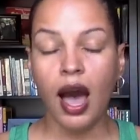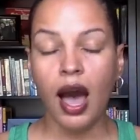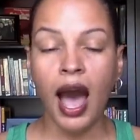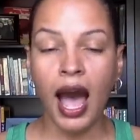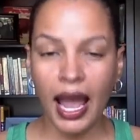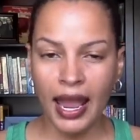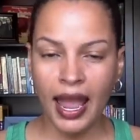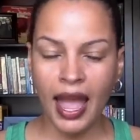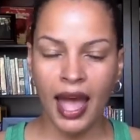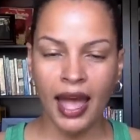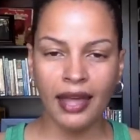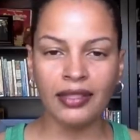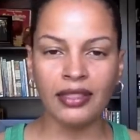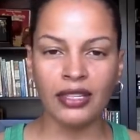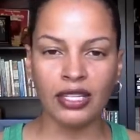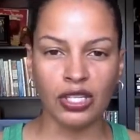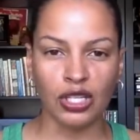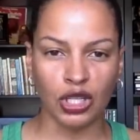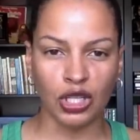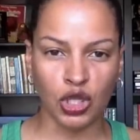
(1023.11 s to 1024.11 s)
I had
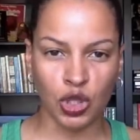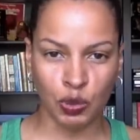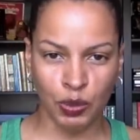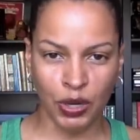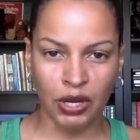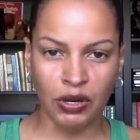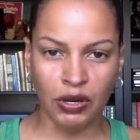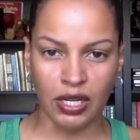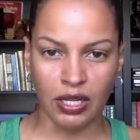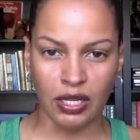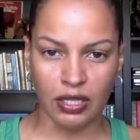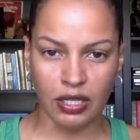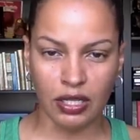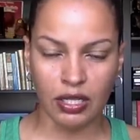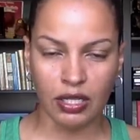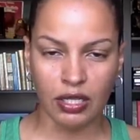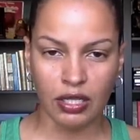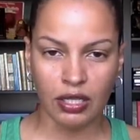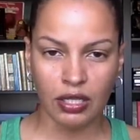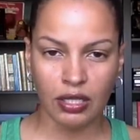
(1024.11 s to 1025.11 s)
this
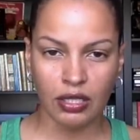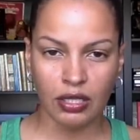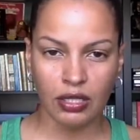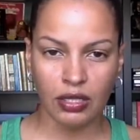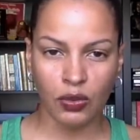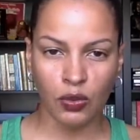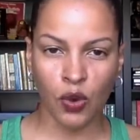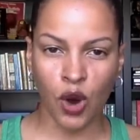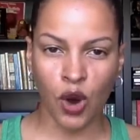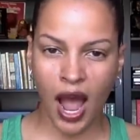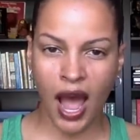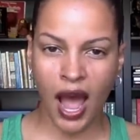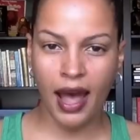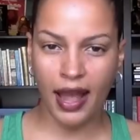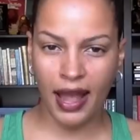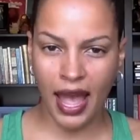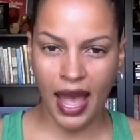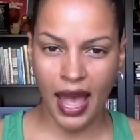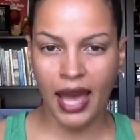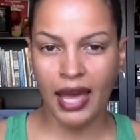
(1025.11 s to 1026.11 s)
experience where I
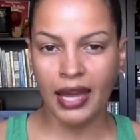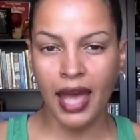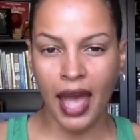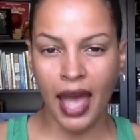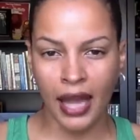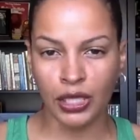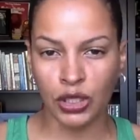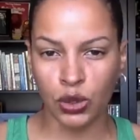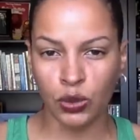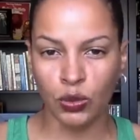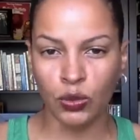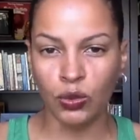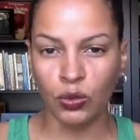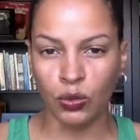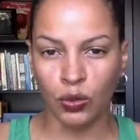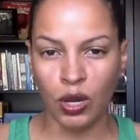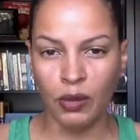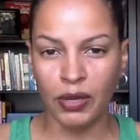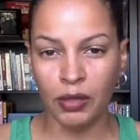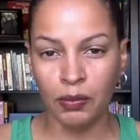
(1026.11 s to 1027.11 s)
had actual
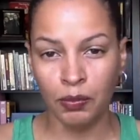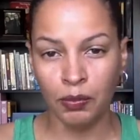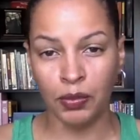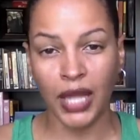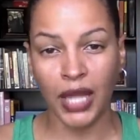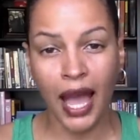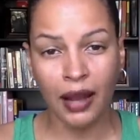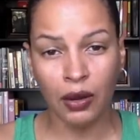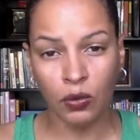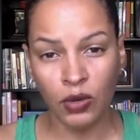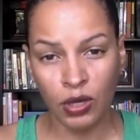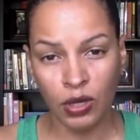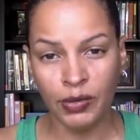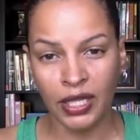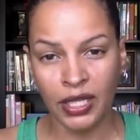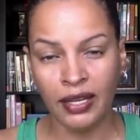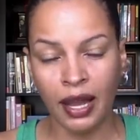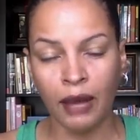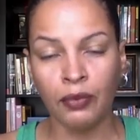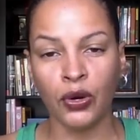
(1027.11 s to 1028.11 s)
women, black
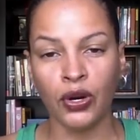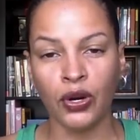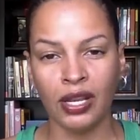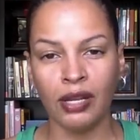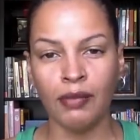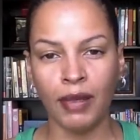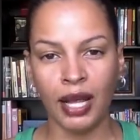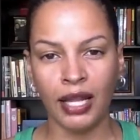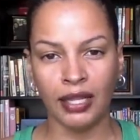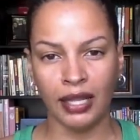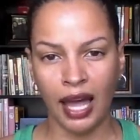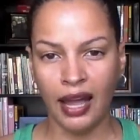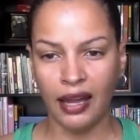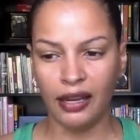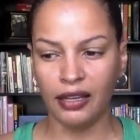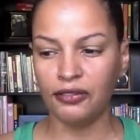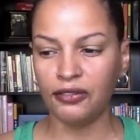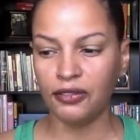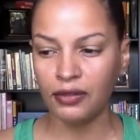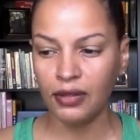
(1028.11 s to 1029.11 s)
women that were in my
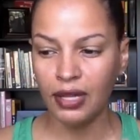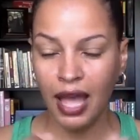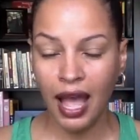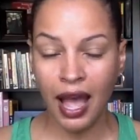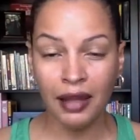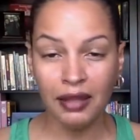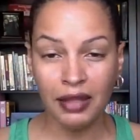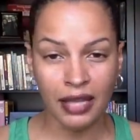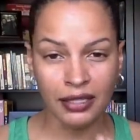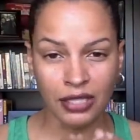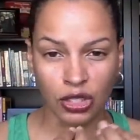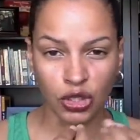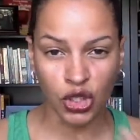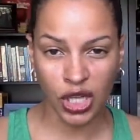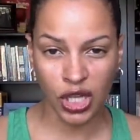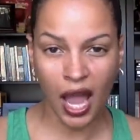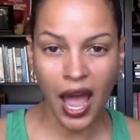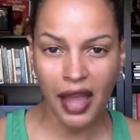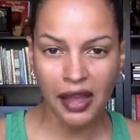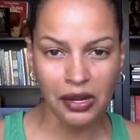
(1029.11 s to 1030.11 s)
life as a
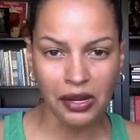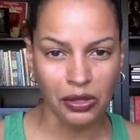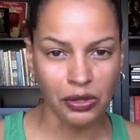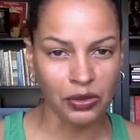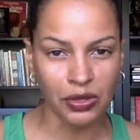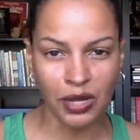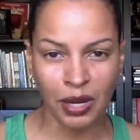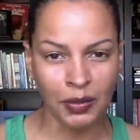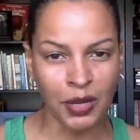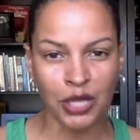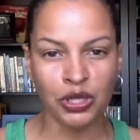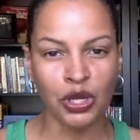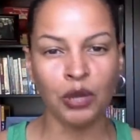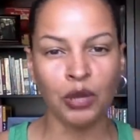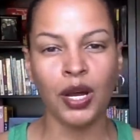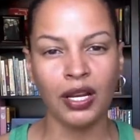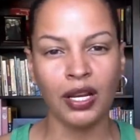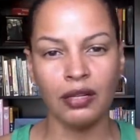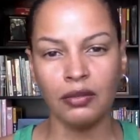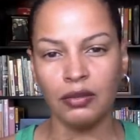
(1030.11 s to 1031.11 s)
child. I'm not
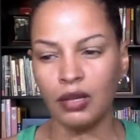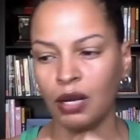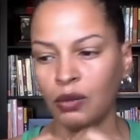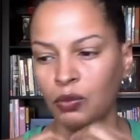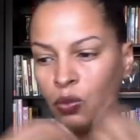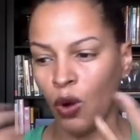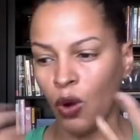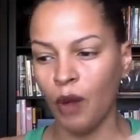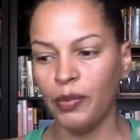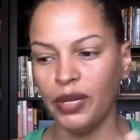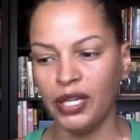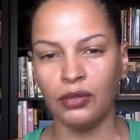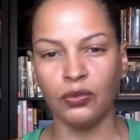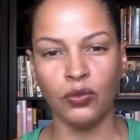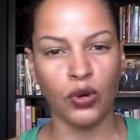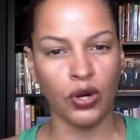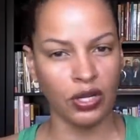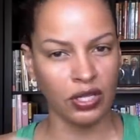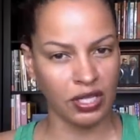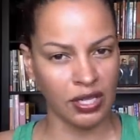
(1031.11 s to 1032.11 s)
talking about a woman
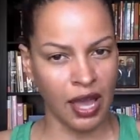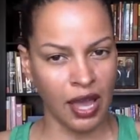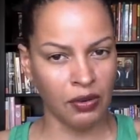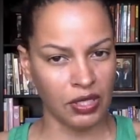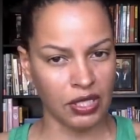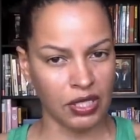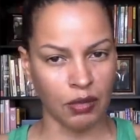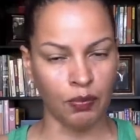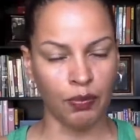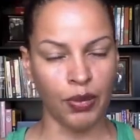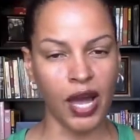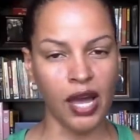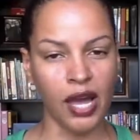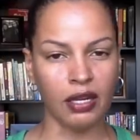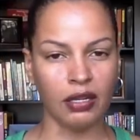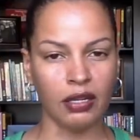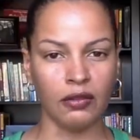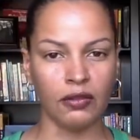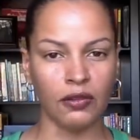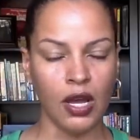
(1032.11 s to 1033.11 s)
where it's
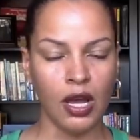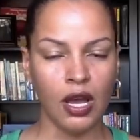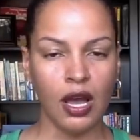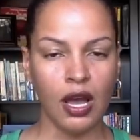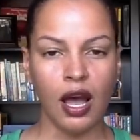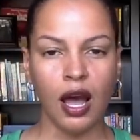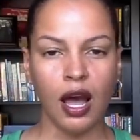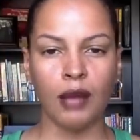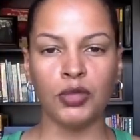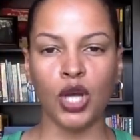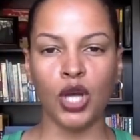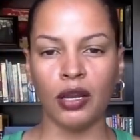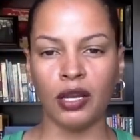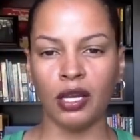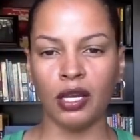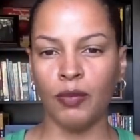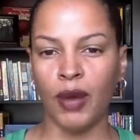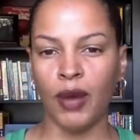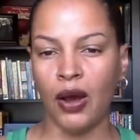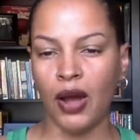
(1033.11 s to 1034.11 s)
competitive. I'm
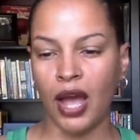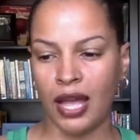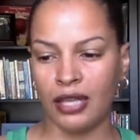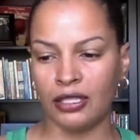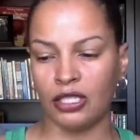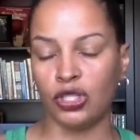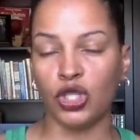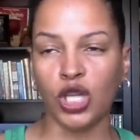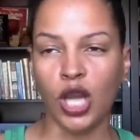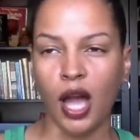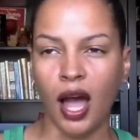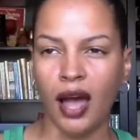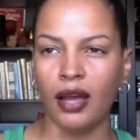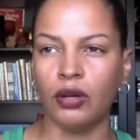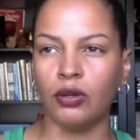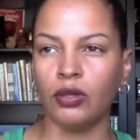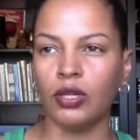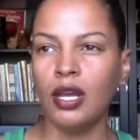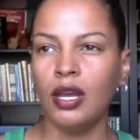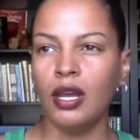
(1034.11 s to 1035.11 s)
talking about as a
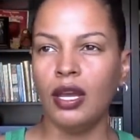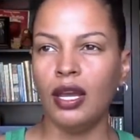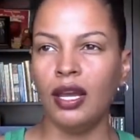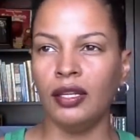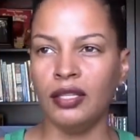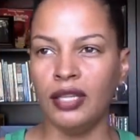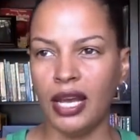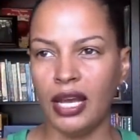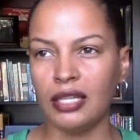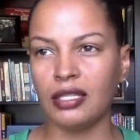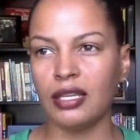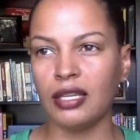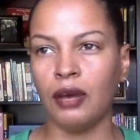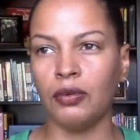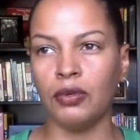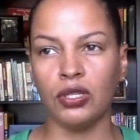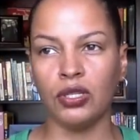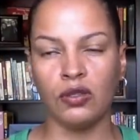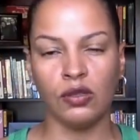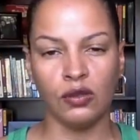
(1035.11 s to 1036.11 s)
child. And yes, I
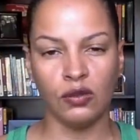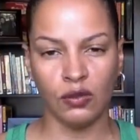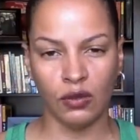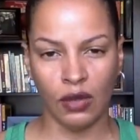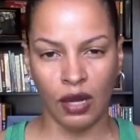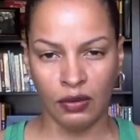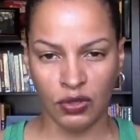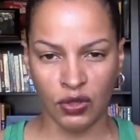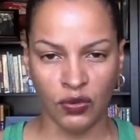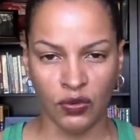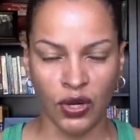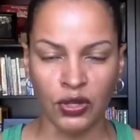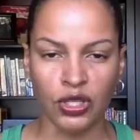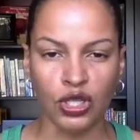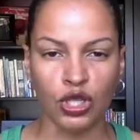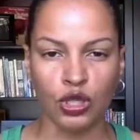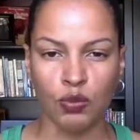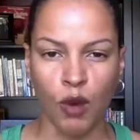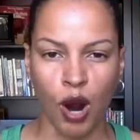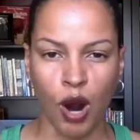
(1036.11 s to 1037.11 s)
was very
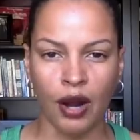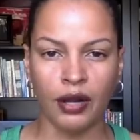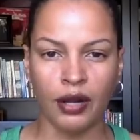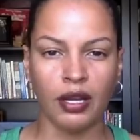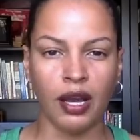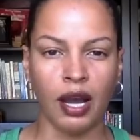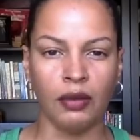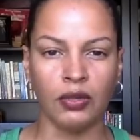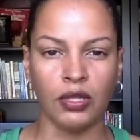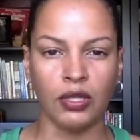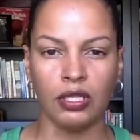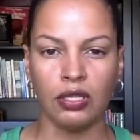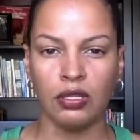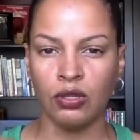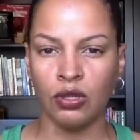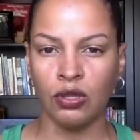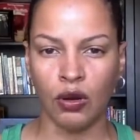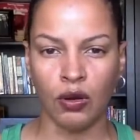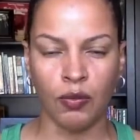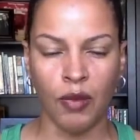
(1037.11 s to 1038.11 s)
smart. I was,
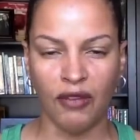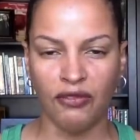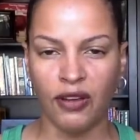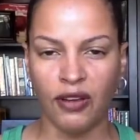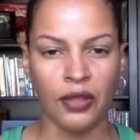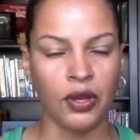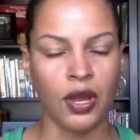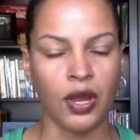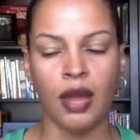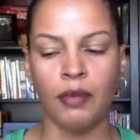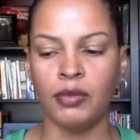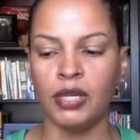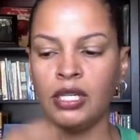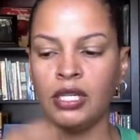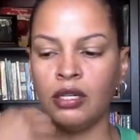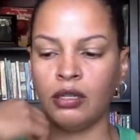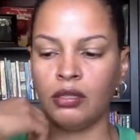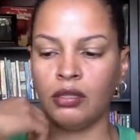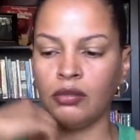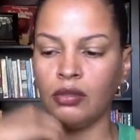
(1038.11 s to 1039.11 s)
my father had me
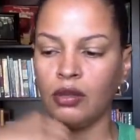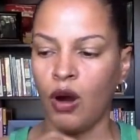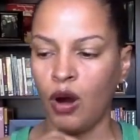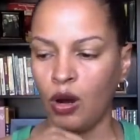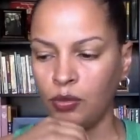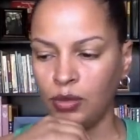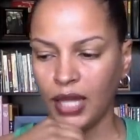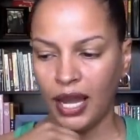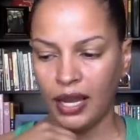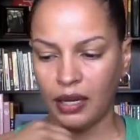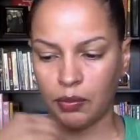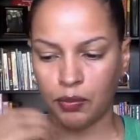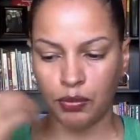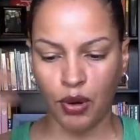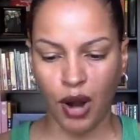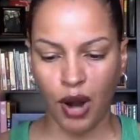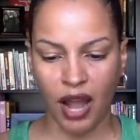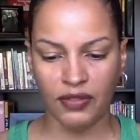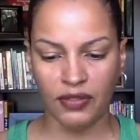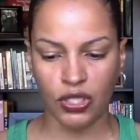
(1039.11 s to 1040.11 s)
in an all black
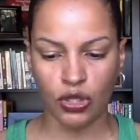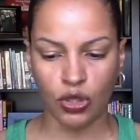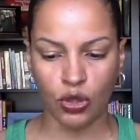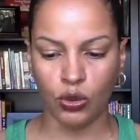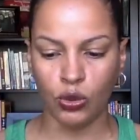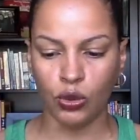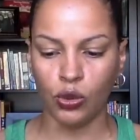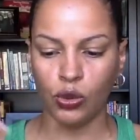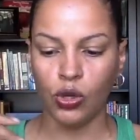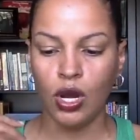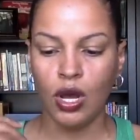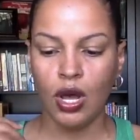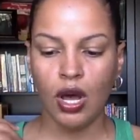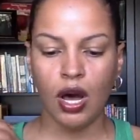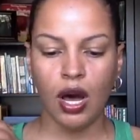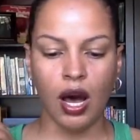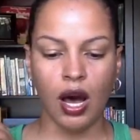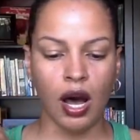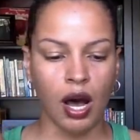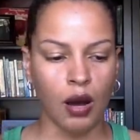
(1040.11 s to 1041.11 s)
private school
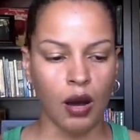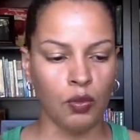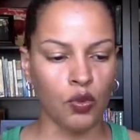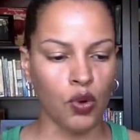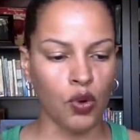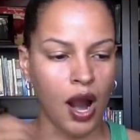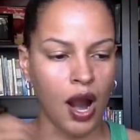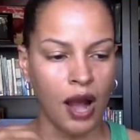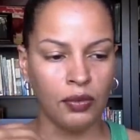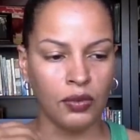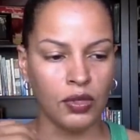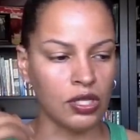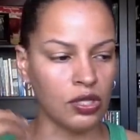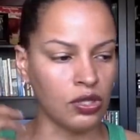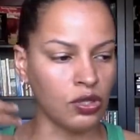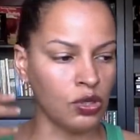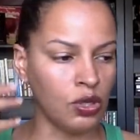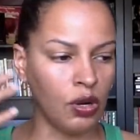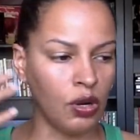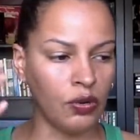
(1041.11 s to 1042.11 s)
where I
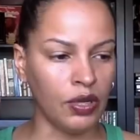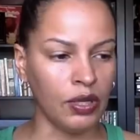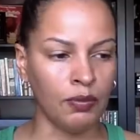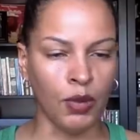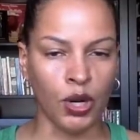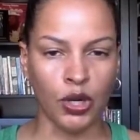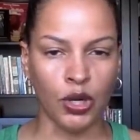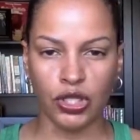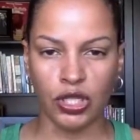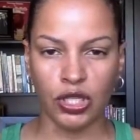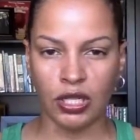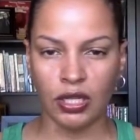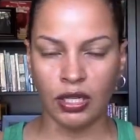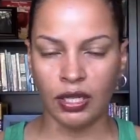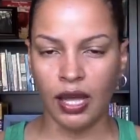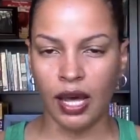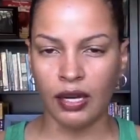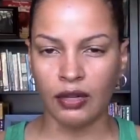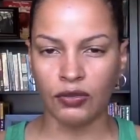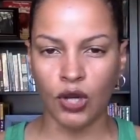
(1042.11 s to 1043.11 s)
was, immersed in a
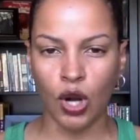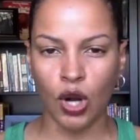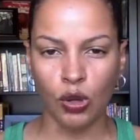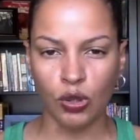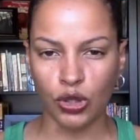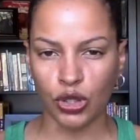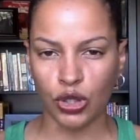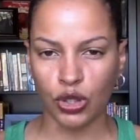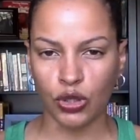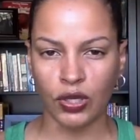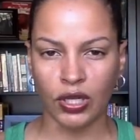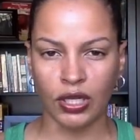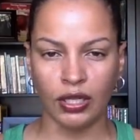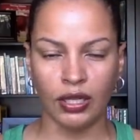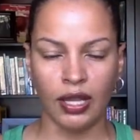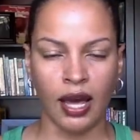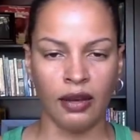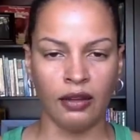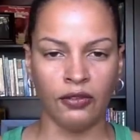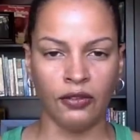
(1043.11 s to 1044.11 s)
lot of culture and a
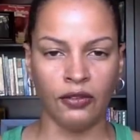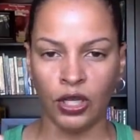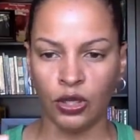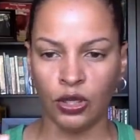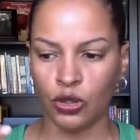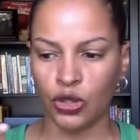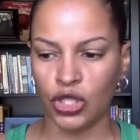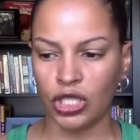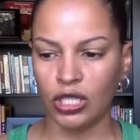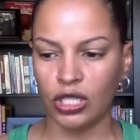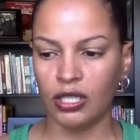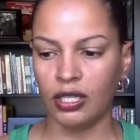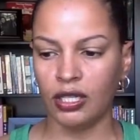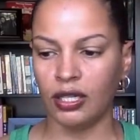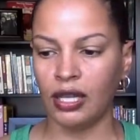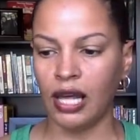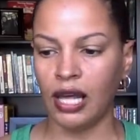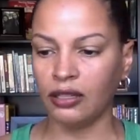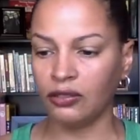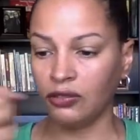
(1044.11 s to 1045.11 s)
lot of energy and
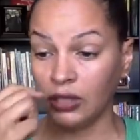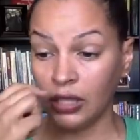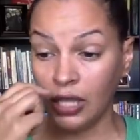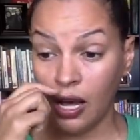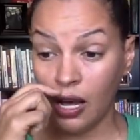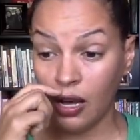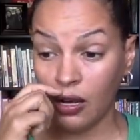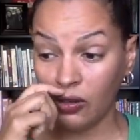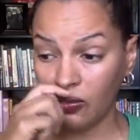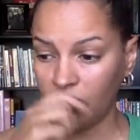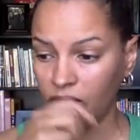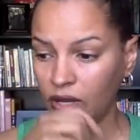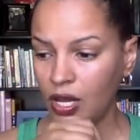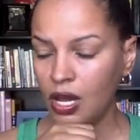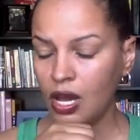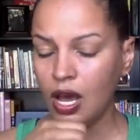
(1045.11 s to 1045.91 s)
a lot of love.